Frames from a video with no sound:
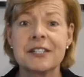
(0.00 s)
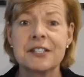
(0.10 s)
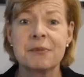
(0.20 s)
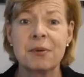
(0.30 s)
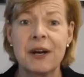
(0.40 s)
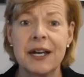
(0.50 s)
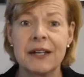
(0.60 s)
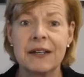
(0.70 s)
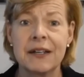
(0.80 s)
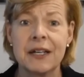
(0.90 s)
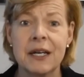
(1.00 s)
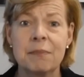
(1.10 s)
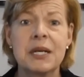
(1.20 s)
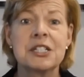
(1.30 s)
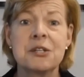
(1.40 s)
to break,
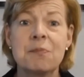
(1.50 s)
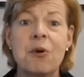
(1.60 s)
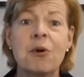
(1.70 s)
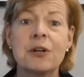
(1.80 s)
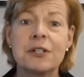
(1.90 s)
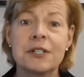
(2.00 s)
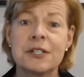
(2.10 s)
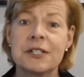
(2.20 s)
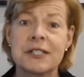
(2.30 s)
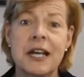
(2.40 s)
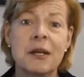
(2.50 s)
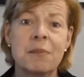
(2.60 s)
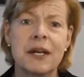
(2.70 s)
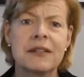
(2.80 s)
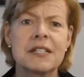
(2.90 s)
but it's important to
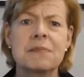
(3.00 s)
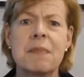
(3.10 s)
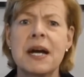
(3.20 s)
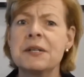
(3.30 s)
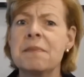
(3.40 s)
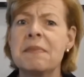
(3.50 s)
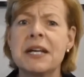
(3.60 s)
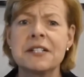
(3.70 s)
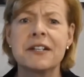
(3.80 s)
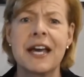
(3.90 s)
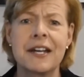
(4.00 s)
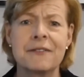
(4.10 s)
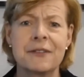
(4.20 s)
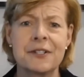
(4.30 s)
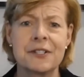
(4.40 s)
celebrate this monumental
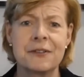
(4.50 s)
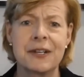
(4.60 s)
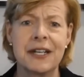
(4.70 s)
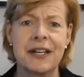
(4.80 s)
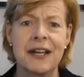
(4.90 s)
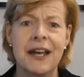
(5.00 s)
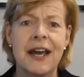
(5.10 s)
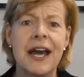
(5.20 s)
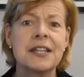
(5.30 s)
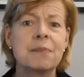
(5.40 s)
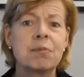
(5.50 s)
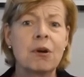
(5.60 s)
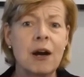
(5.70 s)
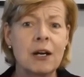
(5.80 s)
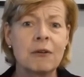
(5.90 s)
anniversary and the
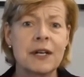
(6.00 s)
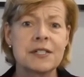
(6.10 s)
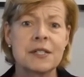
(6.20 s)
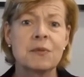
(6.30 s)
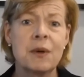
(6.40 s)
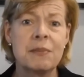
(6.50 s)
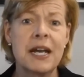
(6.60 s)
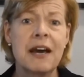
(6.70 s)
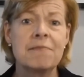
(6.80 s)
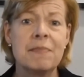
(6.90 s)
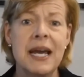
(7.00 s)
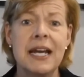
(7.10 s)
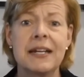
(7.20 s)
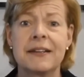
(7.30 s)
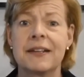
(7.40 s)
progress that women have
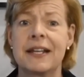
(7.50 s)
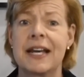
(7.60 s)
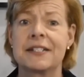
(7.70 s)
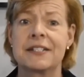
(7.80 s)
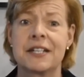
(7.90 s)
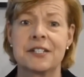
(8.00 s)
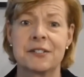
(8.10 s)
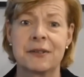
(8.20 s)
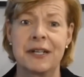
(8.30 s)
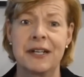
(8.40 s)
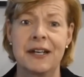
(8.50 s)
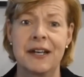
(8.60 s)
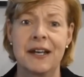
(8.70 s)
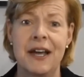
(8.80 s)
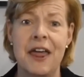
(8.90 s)
made in the last century.
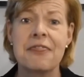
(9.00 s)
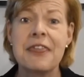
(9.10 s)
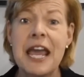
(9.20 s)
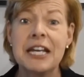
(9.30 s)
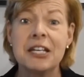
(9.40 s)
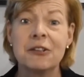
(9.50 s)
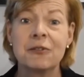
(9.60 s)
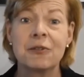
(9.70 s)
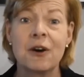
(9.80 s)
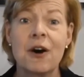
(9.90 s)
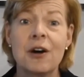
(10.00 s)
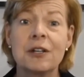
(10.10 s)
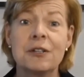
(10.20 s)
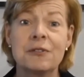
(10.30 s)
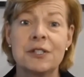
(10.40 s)
Thank you for
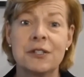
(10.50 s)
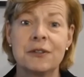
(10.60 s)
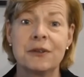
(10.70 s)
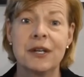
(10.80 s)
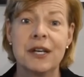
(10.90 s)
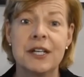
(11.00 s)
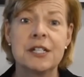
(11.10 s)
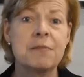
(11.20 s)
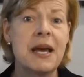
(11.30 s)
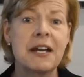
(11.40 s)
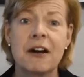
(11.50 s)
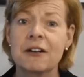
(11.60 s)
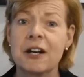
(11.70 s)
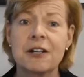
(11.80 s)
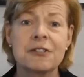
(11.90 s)
all you do to make
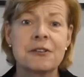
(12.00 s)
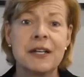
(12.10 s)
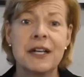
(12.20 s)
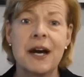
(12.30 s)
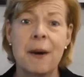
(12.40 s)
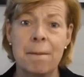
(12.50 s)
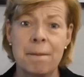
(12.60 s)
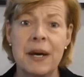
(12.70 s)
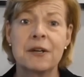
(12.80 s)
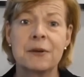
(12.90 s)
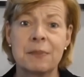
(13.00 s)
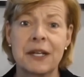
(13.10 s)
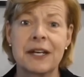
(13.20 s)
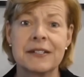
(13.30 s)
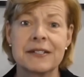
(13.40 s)
our country a better
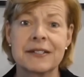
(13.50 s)
place.